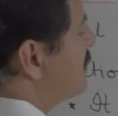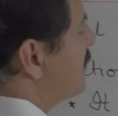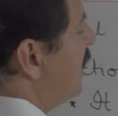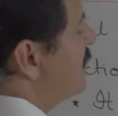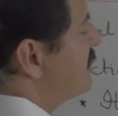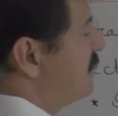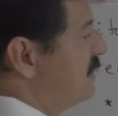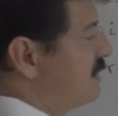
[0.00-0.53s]

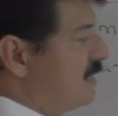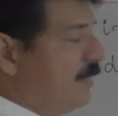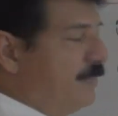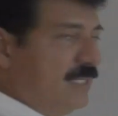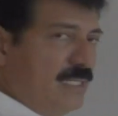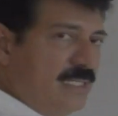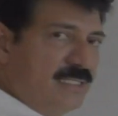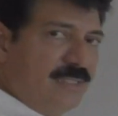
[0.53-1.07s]
SI system
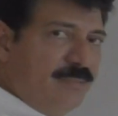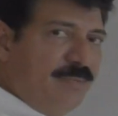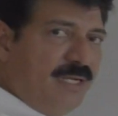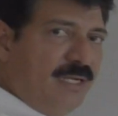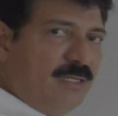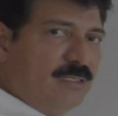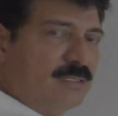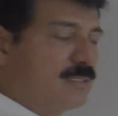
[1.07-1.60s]
it is in
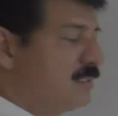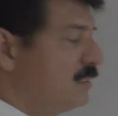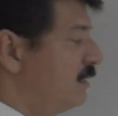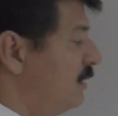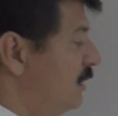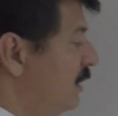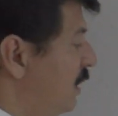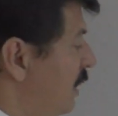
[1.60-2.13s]
meters.
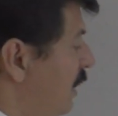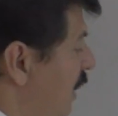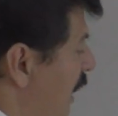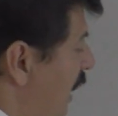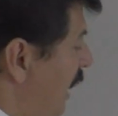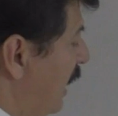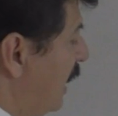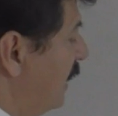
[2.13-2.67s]

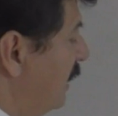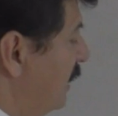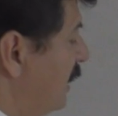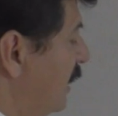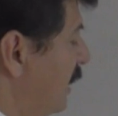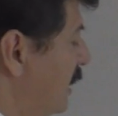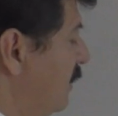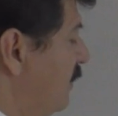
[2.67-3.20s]
And here
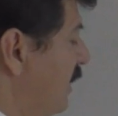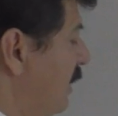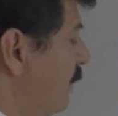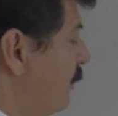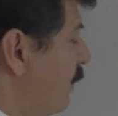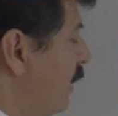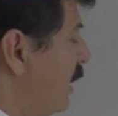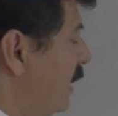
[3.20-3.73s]
the very
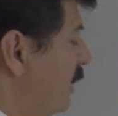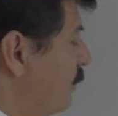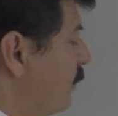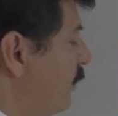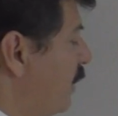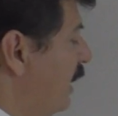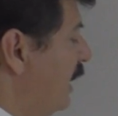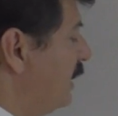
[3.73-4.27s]
important
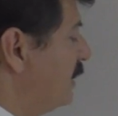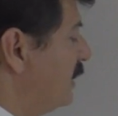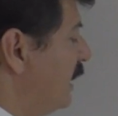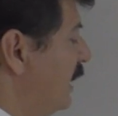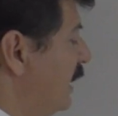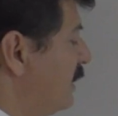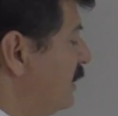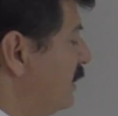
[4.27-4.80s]
point
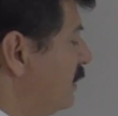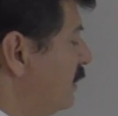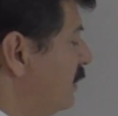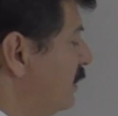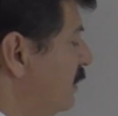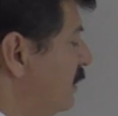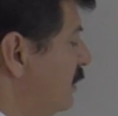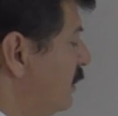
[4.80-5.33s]
that
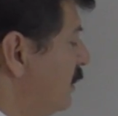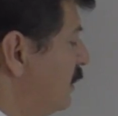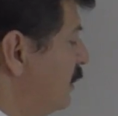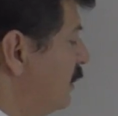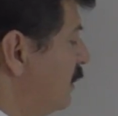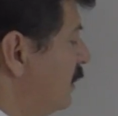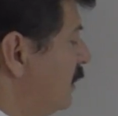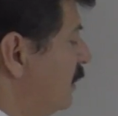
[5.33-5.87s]

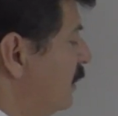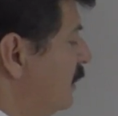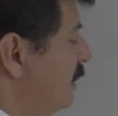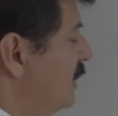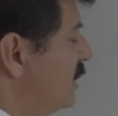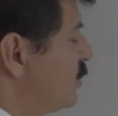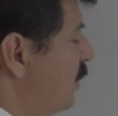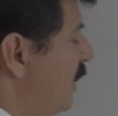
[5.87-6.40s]

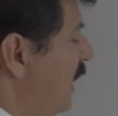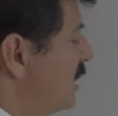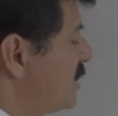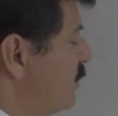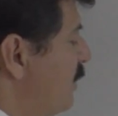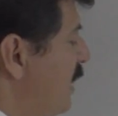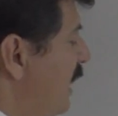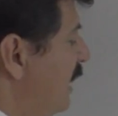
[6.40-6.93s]

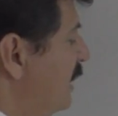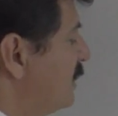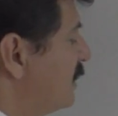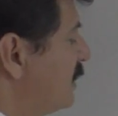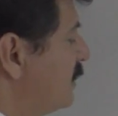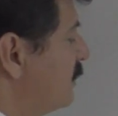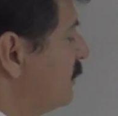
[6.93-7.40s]
displacement